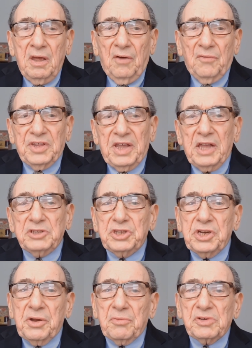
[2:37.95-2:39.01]
of the
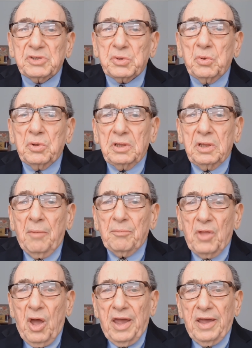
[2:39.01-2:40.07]
Engineering School
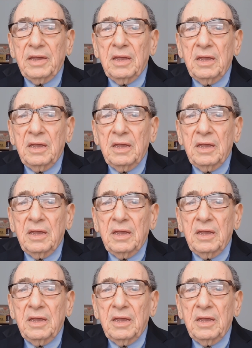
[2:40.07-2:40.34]
alumni,